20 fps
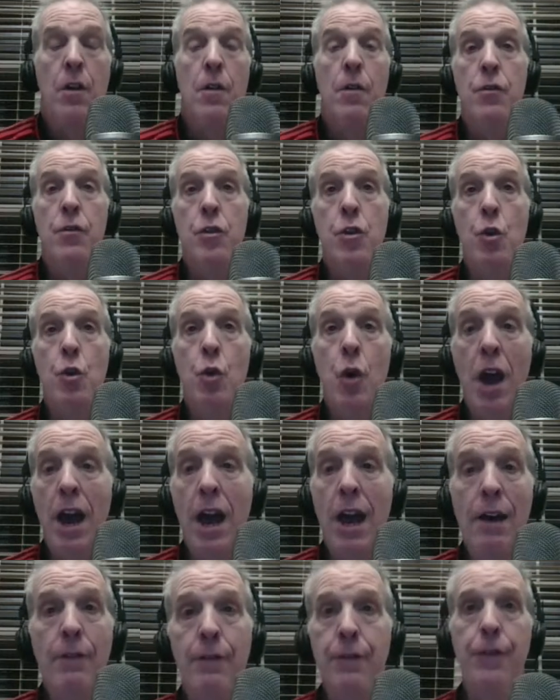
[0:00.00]
you
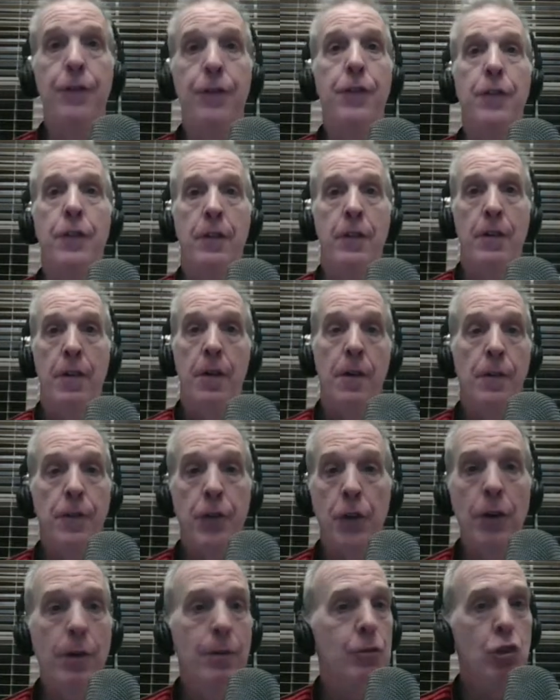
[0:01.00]
have
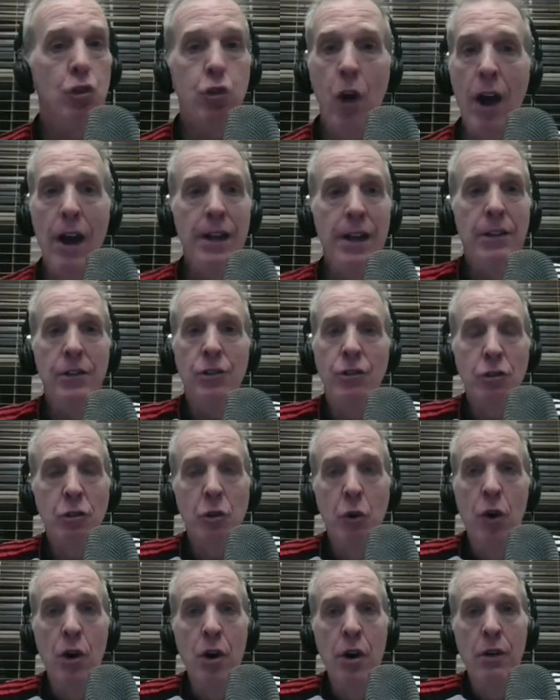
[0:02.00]
Fulham trying to
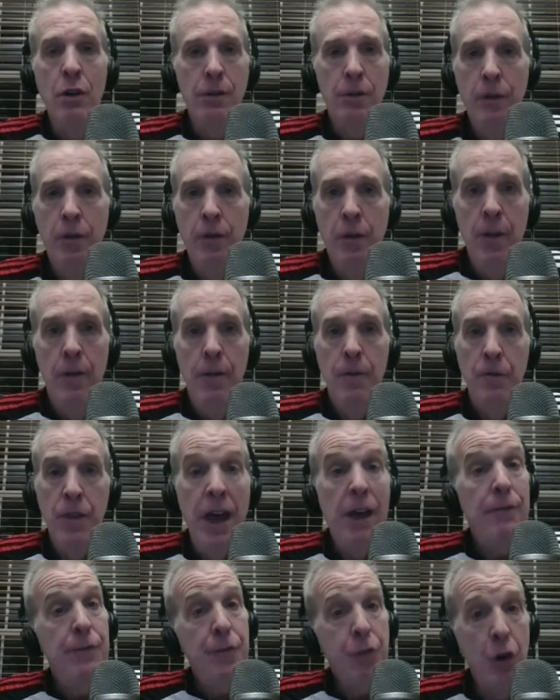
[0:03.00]
score
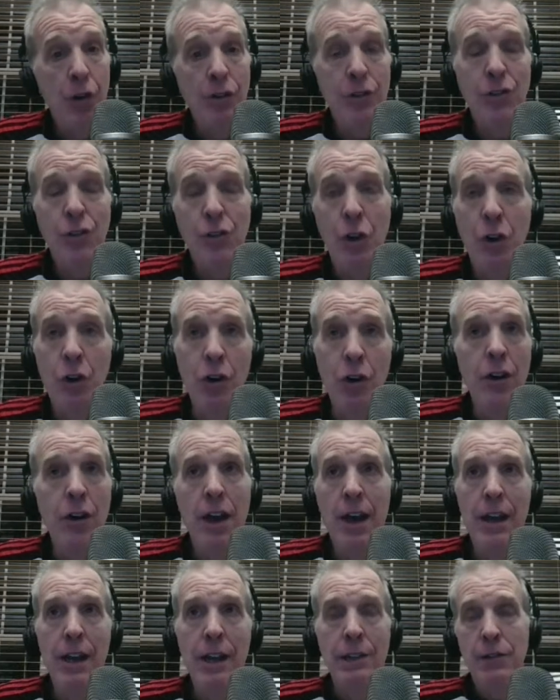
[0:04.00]
that first goal
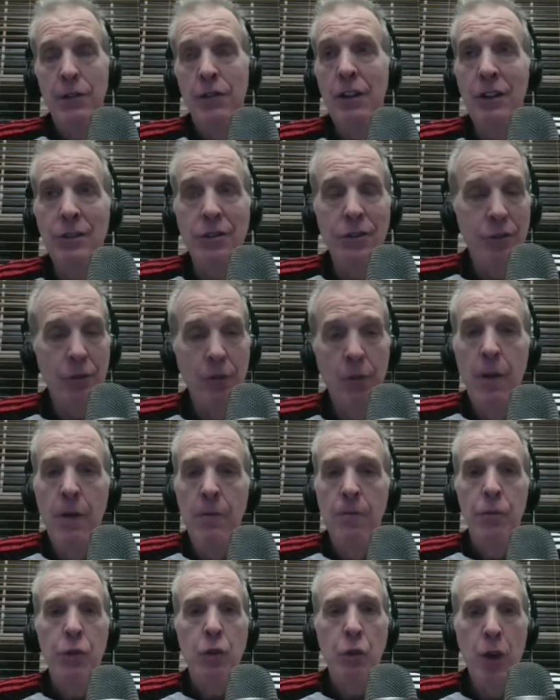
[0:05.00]
and just
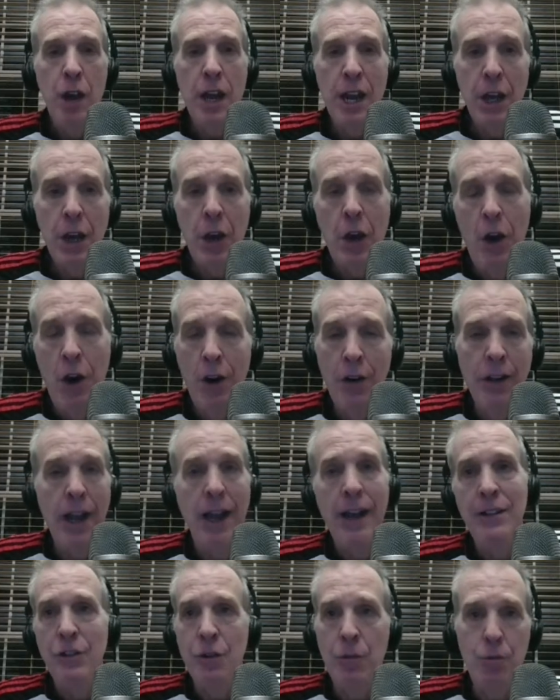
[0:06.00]
creating all
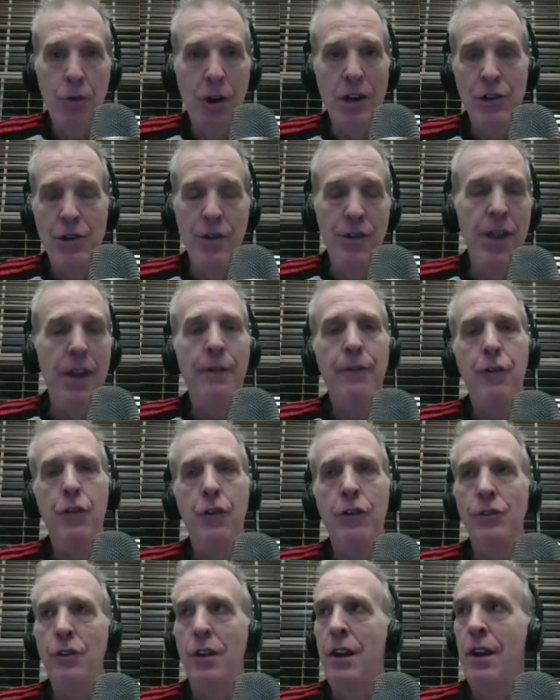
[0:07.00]
kinds of pressure in that
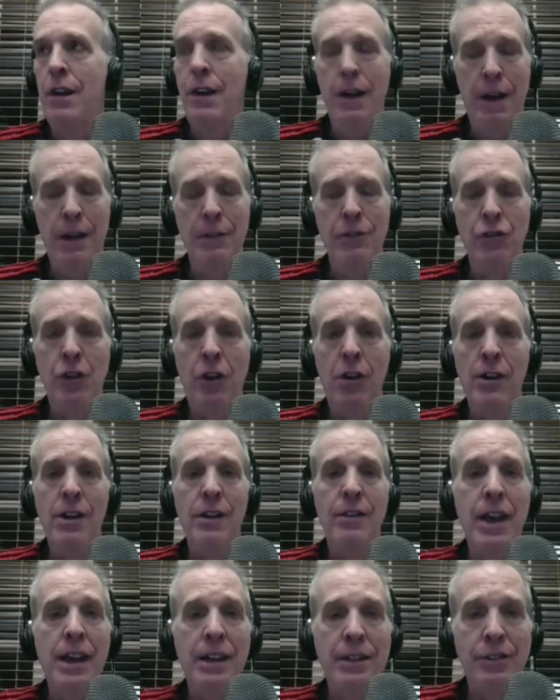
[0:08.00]
first half.
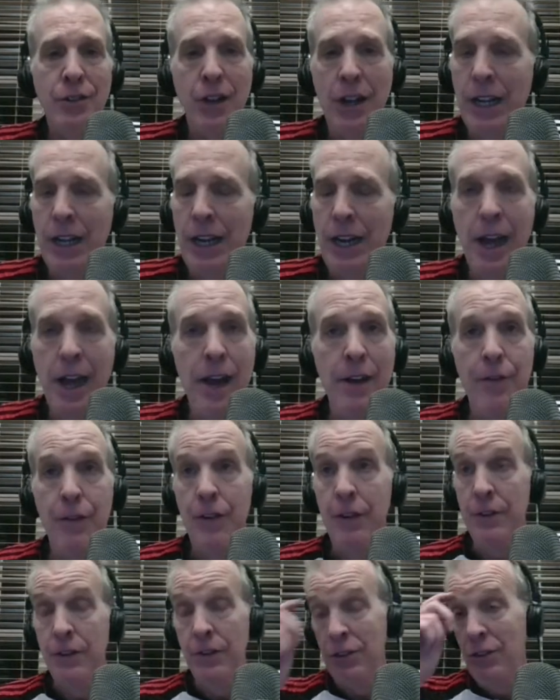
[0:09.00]
In that second half,
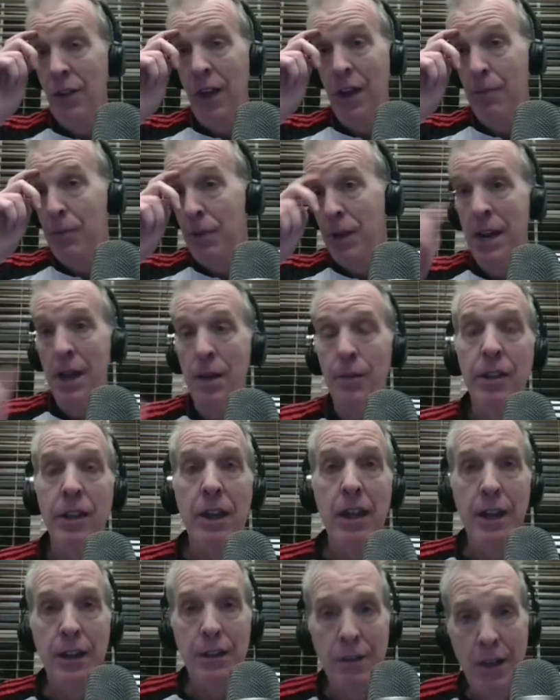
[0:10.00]
and just not being able to
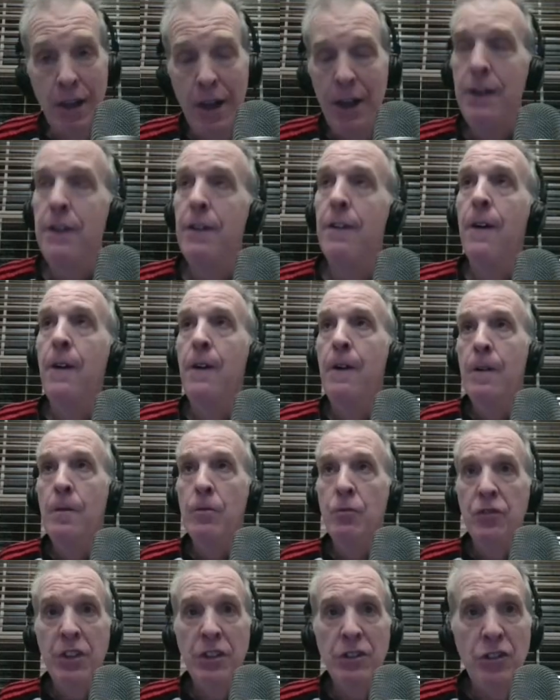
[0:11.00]
get it done.
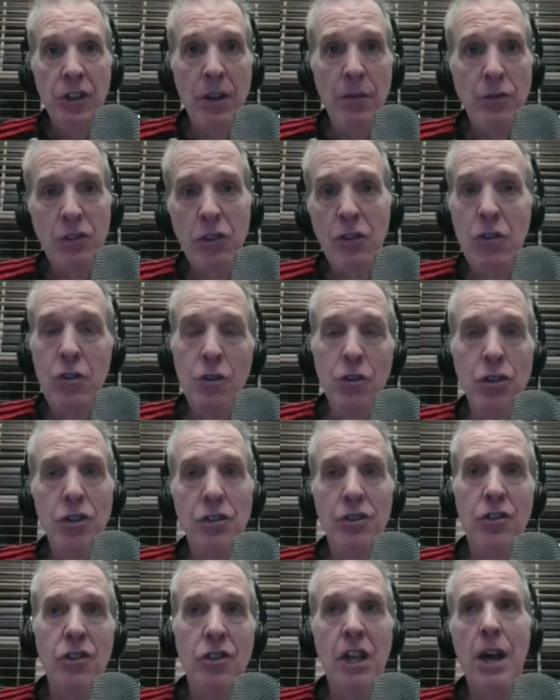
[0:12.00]
The
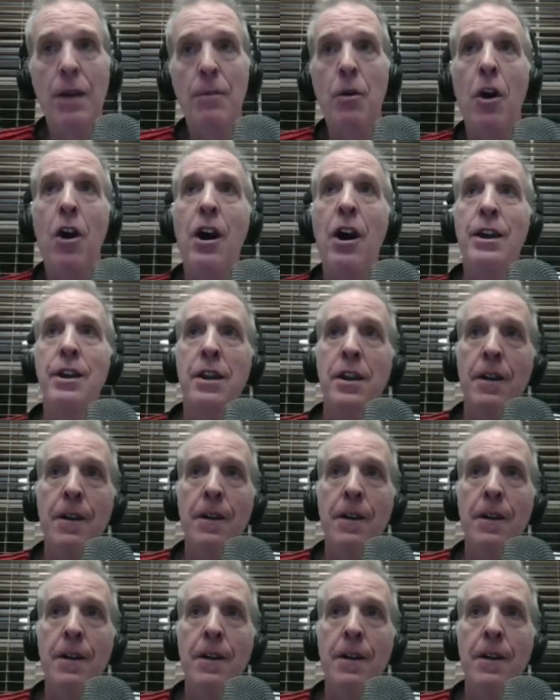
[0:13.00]
substitutions come on,